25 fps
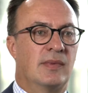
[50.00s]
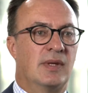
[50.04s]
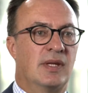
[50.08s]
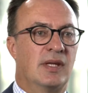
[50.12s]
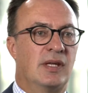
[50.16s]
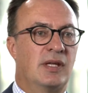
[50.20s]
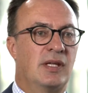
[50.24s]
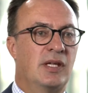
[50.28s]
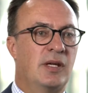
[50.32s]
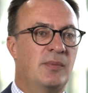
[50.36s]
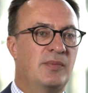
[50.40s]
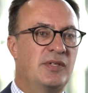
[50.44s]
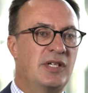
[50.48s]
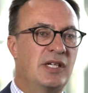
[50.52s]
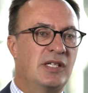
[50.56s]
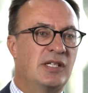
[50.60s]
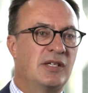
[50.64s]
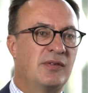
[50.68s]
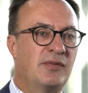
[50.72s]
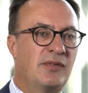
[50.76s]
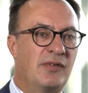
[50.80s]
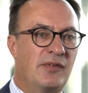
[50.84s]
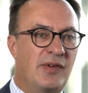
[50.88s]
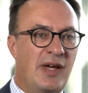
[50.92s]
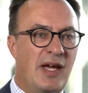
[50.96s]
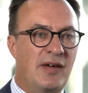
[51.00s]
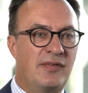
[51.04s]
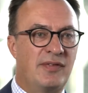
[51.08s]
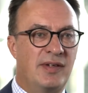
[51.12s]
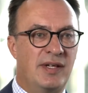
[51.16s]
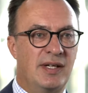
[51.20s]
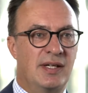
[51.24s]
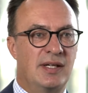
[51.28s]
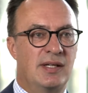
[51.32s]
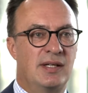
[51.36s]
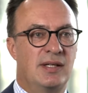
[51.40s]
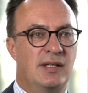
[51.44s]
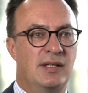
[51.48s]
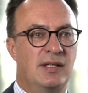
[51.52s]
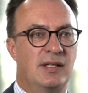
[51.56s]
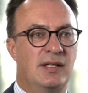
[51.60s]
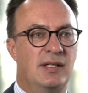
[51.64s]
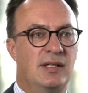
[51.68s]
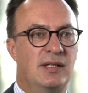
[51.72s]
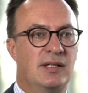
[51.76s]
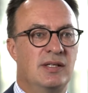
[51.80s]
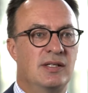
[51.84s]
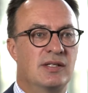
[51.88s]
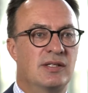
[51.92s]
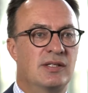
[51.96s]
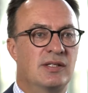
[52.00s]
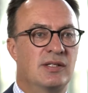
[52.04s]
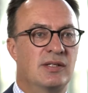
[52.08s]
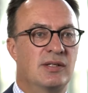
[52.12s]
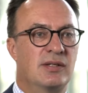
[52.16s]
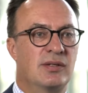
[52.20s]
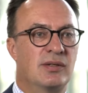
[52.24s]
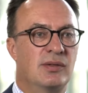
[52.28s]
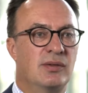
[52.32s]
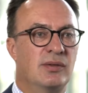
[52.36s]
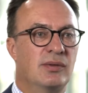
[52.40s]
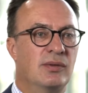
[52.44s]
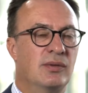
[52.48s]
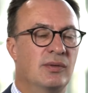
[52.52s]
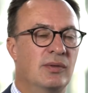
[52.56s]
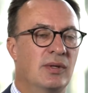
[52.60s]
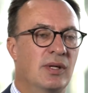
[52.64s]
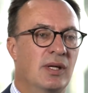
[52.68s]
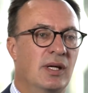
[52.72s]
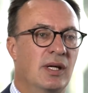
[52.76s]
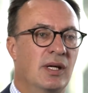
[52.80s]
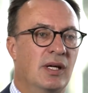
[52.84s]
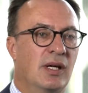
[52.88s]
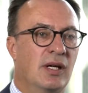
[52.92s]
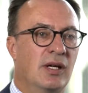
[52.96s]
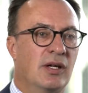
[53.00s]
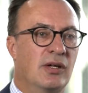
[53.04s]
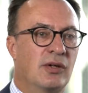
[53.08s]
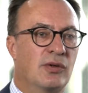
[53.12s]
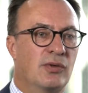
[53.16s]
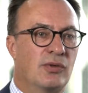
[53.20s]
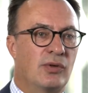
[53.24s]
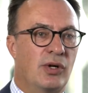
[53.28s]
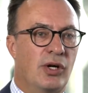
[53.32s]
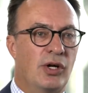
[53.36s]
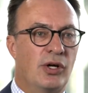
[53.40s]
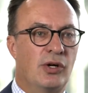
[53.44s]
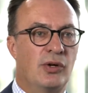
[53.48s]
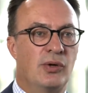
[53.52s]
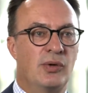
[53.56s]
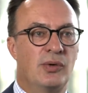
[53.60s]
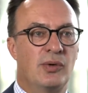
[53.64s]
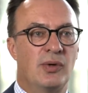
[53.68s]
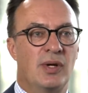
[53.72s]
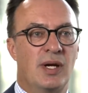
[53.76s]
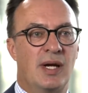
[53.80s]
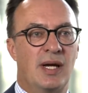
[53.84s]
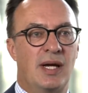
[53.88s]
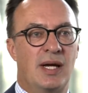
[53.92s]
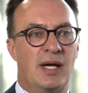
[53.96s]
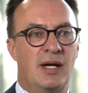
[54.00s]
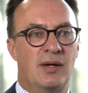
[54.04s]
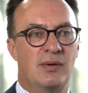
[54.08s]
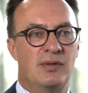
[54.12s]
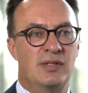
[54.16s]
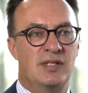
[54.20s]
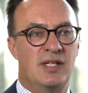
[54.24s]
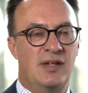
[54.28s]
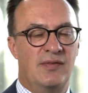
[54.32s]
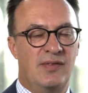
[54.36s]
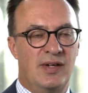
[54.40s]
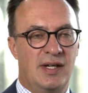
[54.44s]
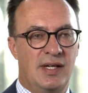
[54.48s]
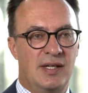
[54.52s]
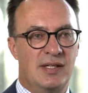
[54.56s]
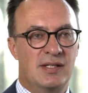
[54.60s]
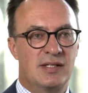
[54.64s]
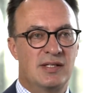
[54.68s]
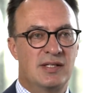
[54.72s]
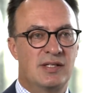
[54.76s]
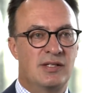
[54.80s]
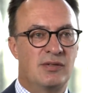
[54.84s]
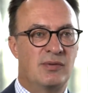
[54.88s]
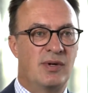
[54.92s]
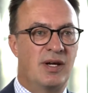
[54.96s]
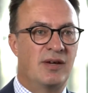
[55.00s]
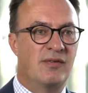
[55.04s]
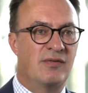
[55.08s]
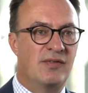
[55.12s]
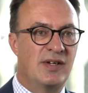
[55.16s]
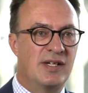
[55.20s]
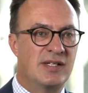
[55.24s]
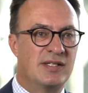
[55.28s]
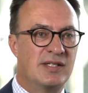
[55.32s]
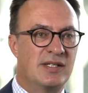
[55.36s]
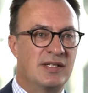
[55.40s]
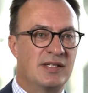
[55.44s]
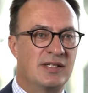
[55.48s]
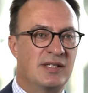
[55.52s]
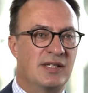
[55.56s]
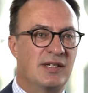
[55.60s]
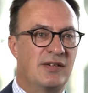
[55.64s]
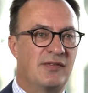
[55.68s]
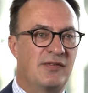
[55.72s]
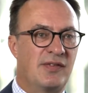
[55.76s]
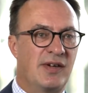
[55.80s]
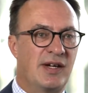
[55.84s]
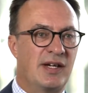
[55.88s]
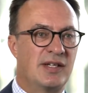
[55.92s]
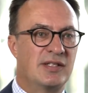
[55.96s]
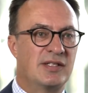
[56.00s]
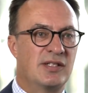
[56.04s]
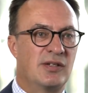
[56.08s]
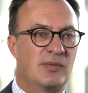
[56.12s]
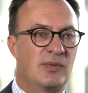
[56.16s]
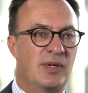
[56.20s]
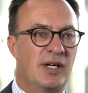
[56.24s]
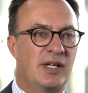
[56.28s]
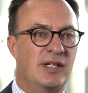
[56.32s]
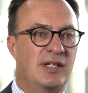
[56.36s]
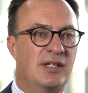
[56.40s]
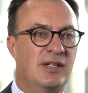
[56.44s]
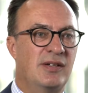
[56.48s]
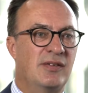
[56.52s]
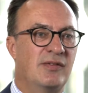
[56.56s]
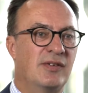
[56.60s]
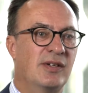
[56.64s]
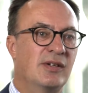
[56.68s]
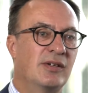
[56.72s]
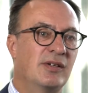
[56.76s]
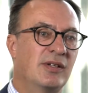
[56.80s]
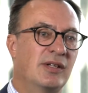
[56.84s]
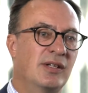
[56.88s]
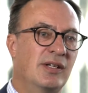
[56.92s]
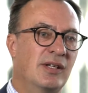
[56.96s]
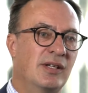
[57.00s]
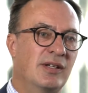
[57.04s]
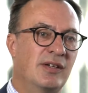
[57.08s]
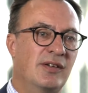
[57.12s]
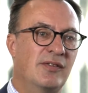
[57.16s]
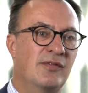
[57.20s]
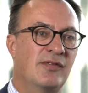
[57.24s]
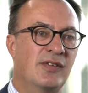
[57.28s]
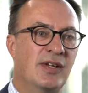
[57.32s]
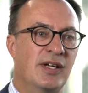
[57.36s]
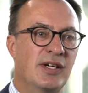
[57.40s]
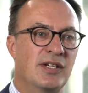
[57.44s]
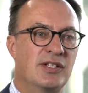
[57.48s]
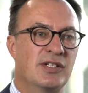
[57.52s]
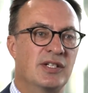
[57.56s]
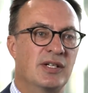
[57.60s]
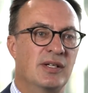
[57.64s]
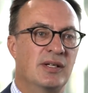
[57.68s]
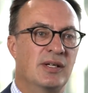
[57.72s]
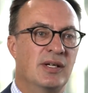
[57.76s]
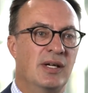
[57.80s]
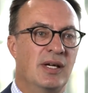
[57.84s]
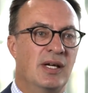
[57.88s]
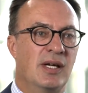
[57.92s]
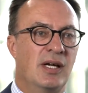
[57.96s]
The objective of AFIC is to grow our dividends to our investors at a faster rate than inflation.